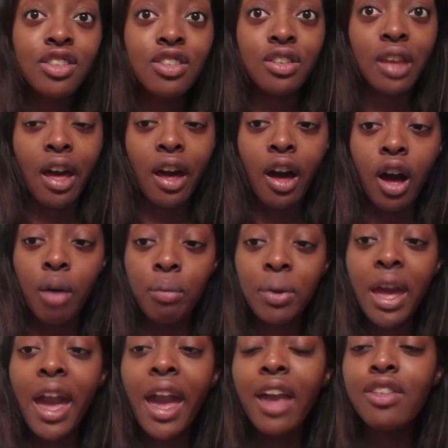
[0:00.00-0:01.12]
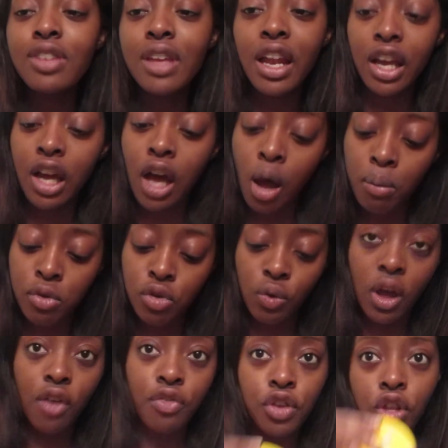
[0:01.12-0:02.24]
the case that it comes
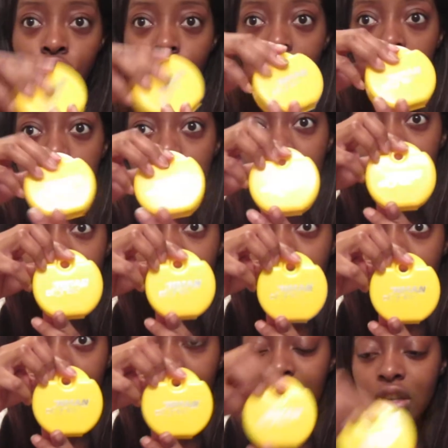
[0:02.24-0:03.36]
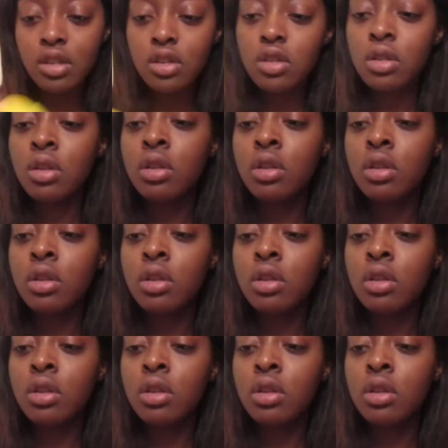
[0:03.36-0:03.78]
with, you know, the Inman Aligner case,